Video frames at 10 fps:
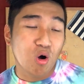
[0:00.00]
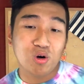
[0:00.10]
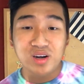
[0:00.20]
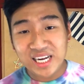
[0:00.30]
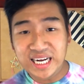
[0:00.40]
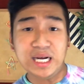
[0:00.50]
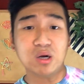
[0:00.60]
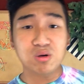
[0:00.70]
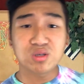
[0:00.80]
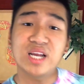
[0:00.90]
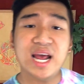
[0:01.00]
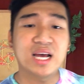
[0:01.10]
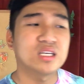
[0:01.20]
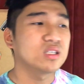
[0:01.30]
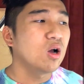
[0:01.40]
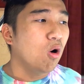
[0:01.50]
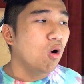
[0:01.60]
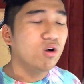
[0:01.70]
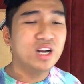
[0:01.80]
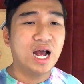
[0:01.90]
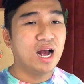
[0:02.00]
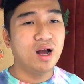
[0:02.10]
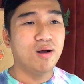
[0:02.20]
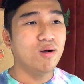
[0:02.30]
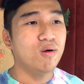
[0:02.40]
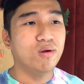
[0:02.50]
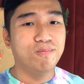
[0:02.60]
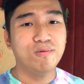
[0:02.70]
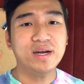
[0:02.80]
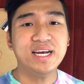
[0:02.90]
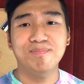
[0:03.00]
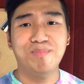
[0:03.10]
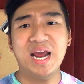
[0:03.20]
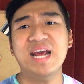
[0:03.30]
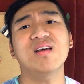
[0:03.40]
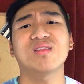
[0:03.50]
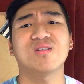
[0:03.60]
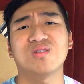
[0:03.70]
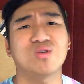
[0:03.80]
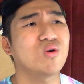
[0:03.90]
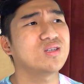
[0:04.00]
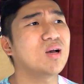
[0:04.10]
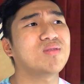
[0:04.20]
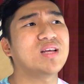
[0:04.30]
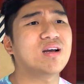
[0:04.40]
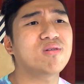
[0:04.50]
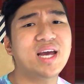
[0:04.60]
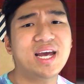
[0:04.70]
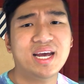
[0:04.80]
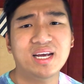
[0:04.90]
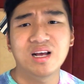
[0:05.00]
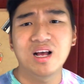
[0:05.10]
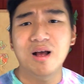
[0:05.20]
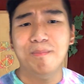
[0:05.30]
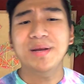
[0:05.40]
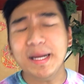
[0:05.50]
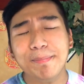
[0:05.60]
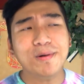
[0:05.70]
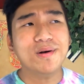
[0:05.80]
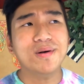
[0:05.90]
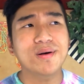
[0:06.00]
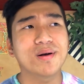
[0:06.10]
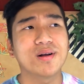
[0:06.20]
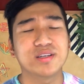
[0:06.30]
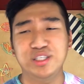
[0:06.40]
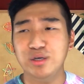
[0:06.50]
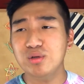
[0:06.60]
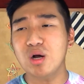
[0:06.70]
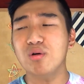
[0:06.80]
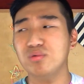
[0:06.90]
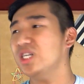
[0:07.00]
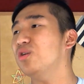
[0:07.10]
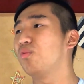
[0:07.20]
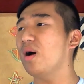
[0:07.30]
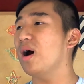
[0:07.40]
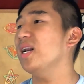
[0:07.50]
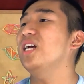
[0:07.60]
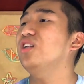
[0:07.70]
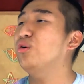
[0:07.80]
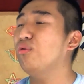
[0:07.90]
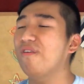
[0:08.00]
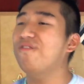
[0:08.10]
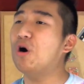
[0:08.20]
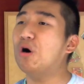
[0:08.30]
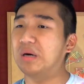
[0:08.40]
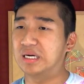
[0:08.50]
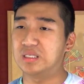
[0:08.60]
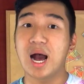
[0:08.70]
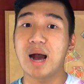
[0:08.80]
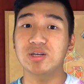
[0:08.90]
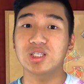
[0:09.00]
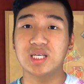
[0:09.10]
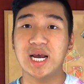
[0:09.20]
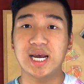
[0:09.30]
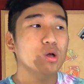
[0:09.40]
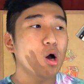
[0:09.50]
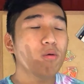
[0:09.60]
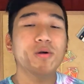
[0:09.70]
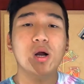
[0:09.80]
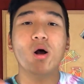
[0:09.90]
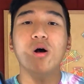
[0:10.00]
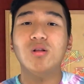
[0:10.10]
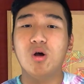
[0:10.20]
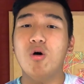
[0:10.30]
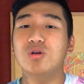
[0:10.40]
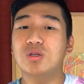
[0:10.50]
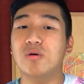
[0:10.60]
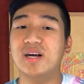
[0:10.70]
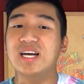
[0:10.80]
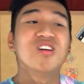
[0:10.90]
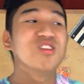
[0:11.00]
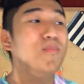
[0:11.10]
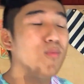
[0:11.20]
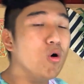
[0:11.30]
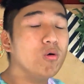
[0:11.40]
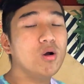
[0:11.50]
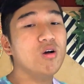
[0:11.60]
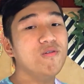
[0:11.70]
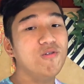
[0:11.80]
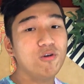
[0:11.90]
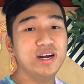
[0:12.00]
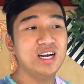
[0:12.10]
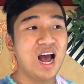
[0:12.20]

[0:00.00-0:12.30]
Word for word: or the eagle's nest, or the uh, or freaking panthers or something, okay? People, you don't just run into a forest. I'm just saying. Overall, the whole story, the moral for it,